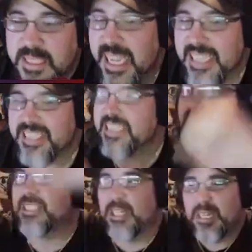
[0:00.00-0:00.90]
Yes, we
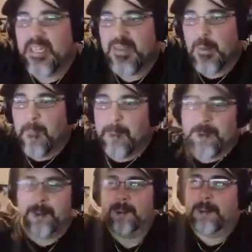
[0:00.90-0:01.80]
get like go. a
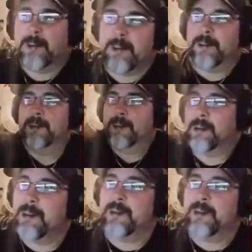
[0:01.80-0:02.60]
yeah.